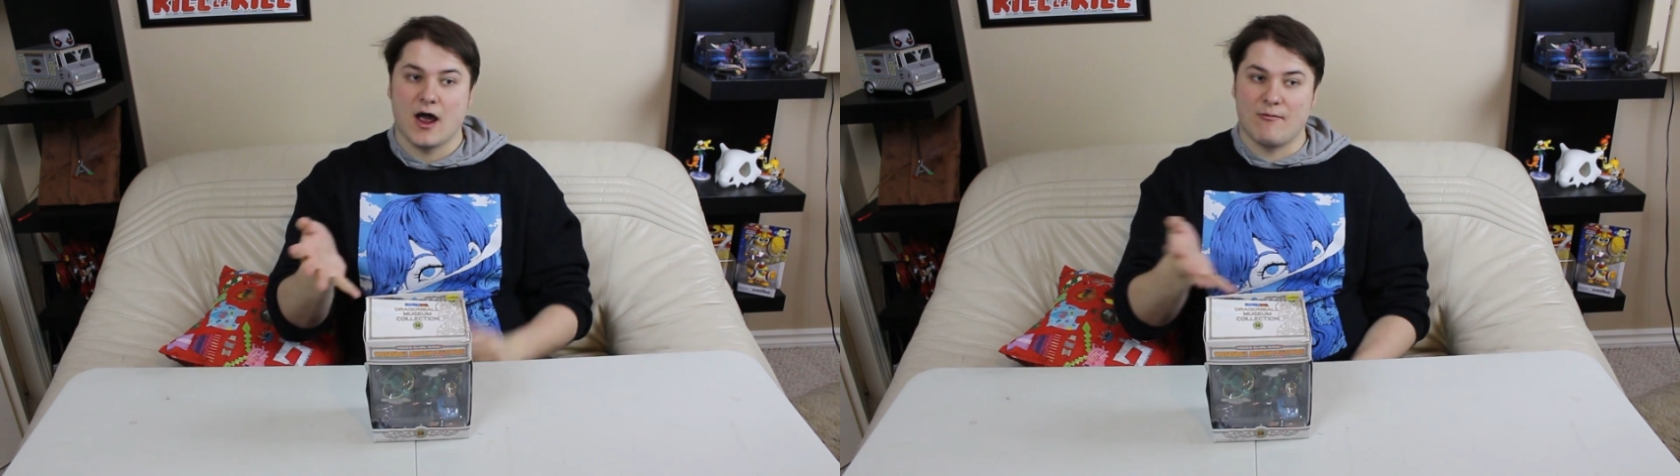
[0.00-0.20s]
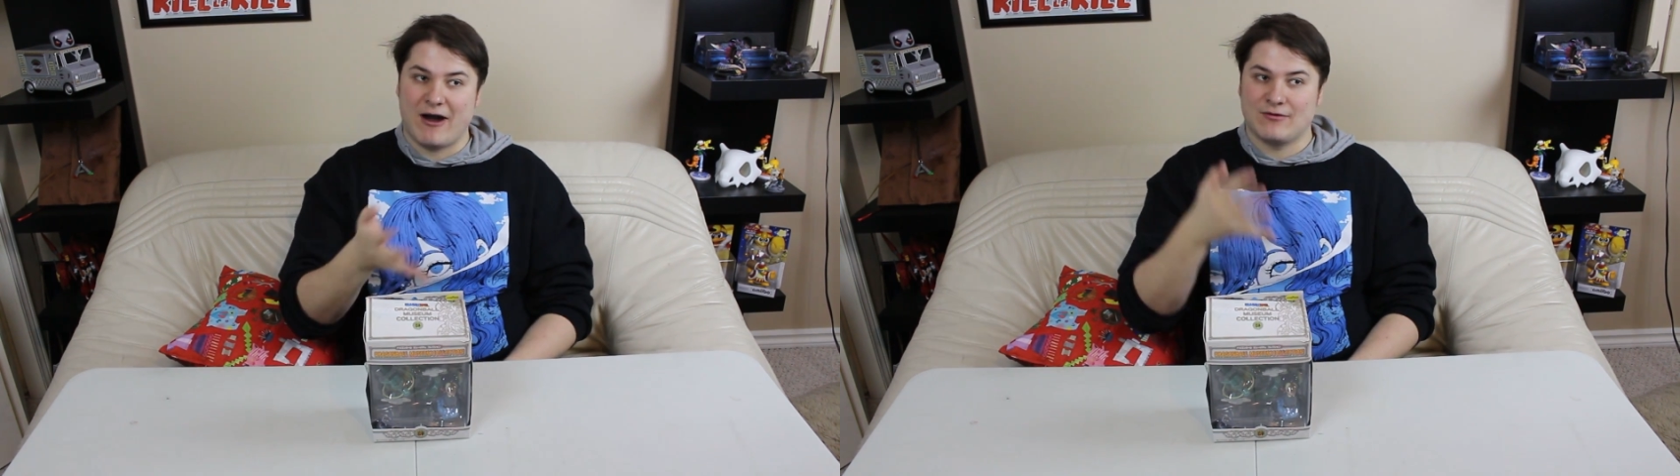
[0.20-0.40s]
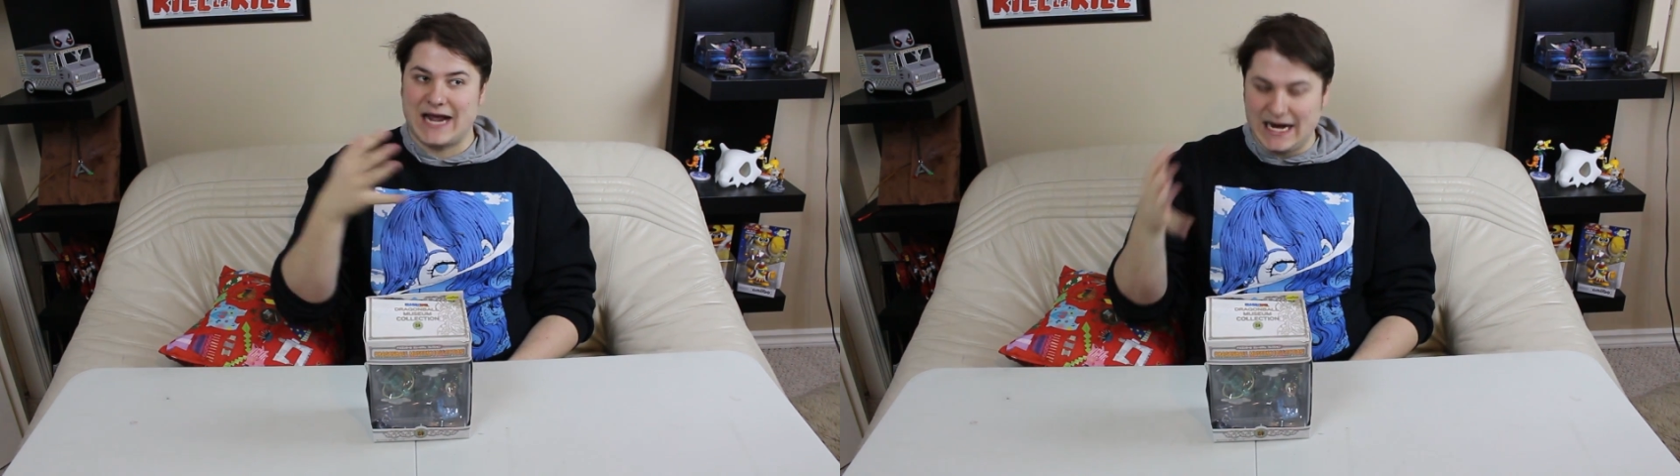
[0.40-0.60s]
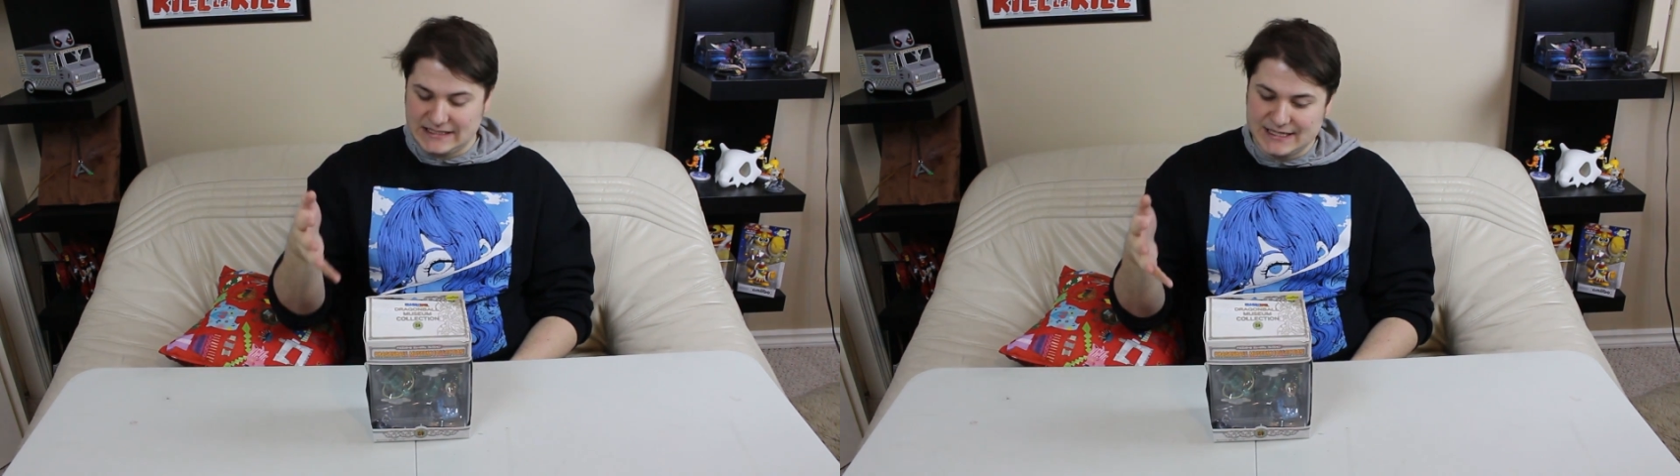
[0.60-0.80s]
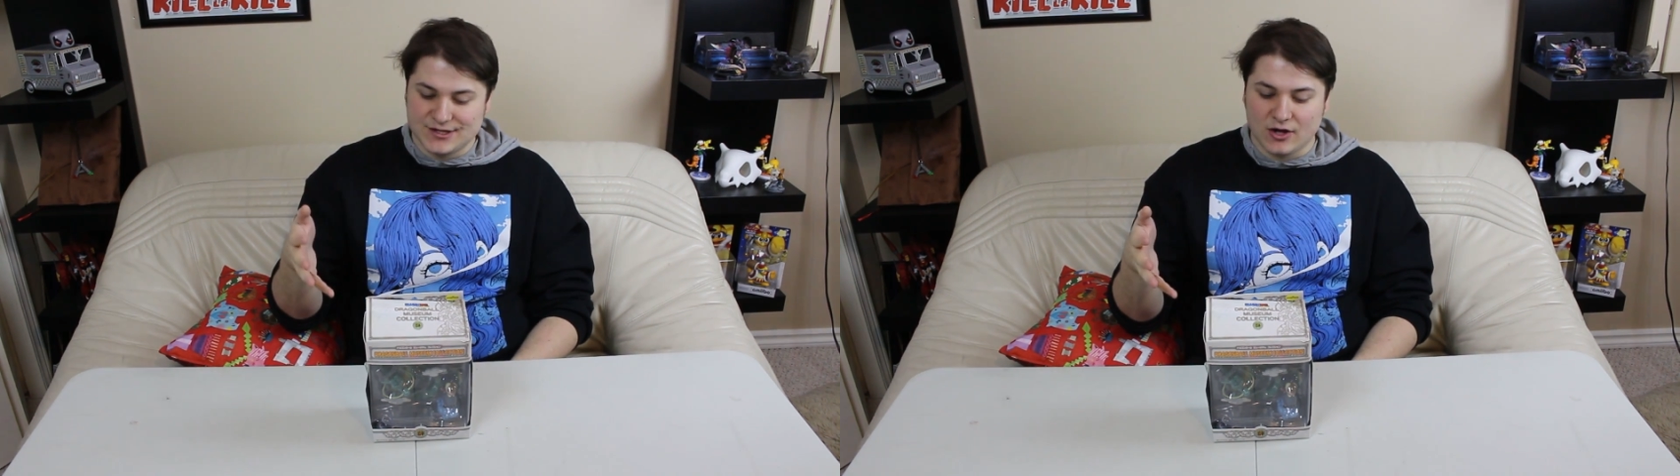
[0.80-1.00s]
around
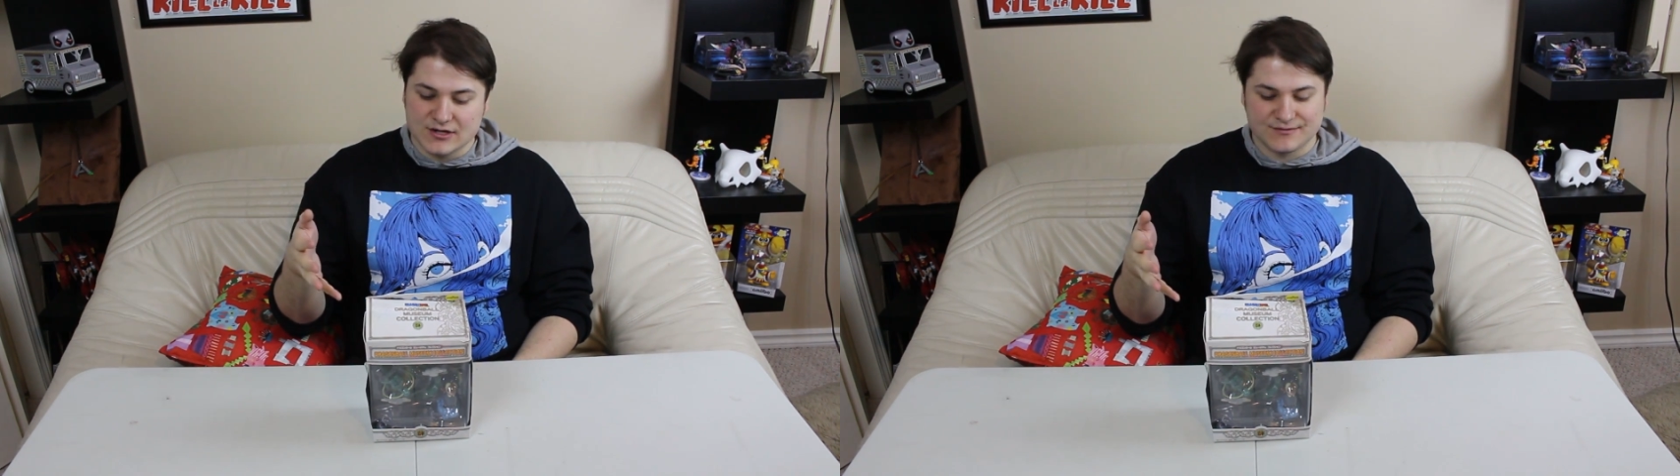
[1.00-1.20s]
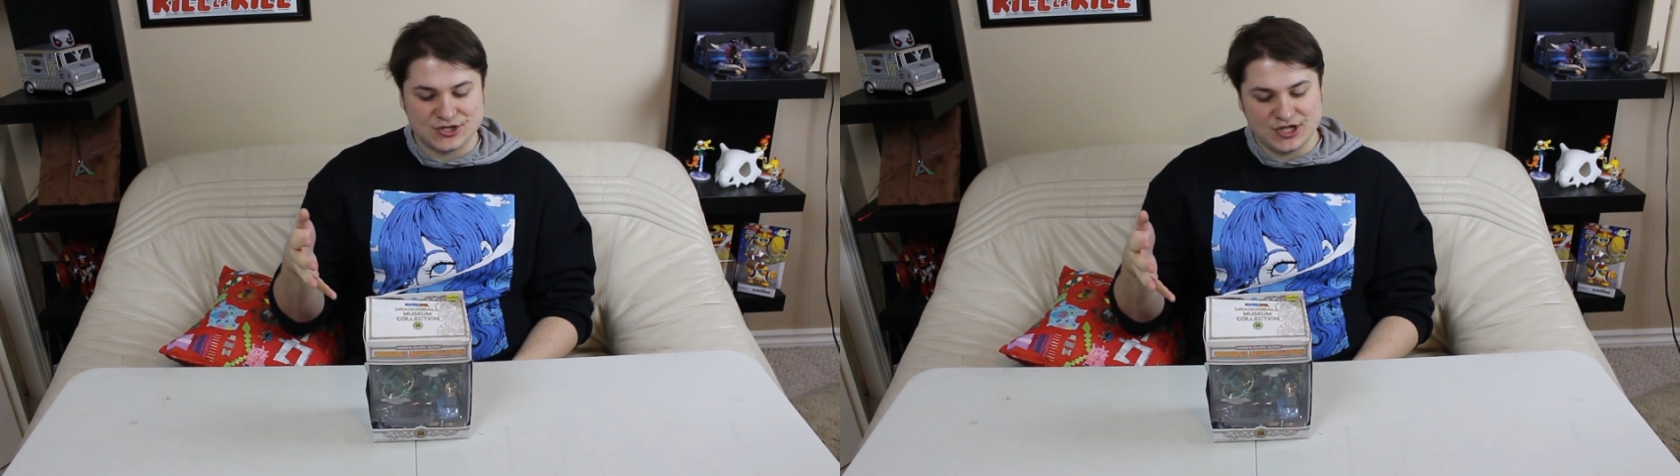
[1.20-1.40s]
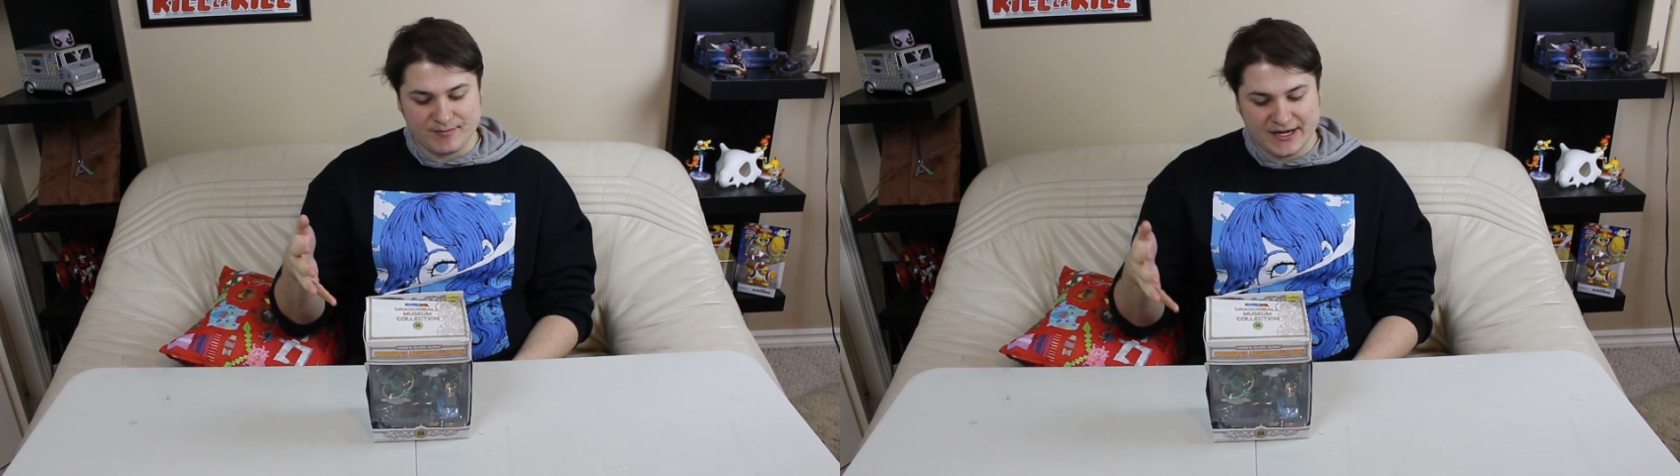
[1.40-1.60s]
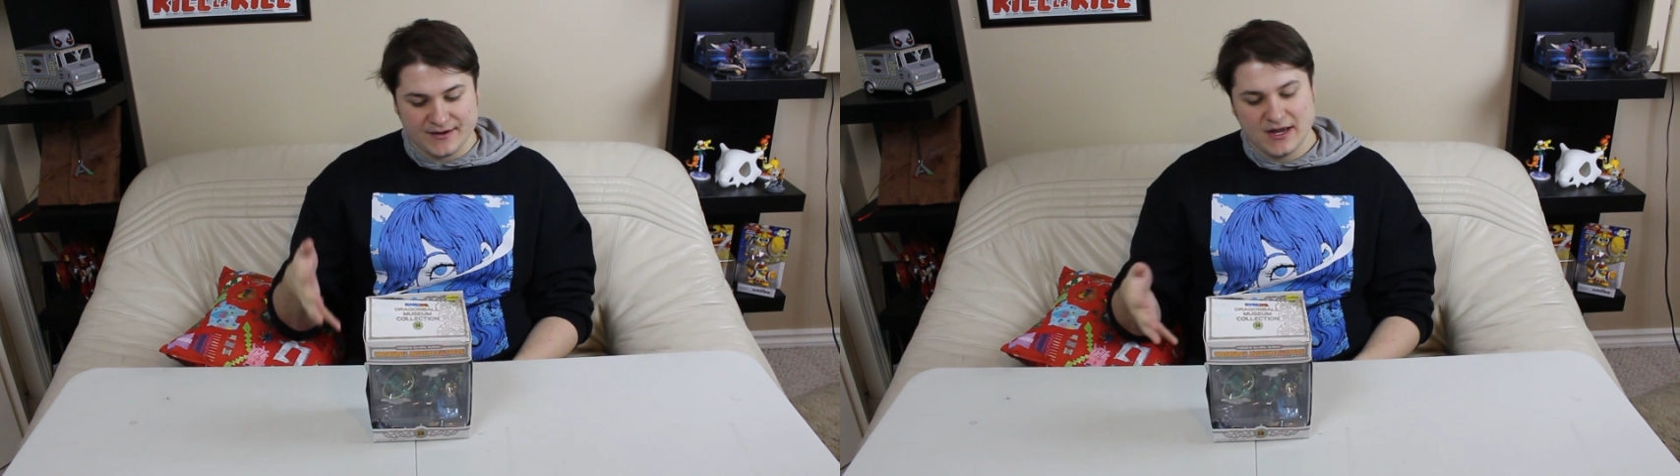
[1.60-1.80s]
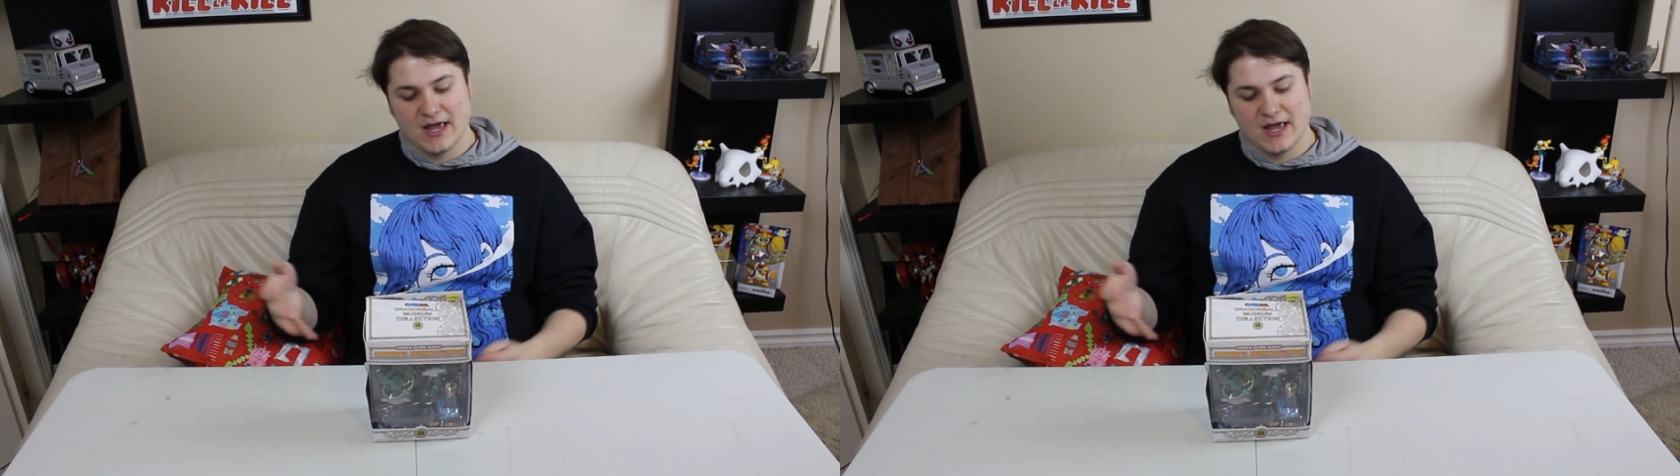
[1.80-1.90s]
$18 with shipping,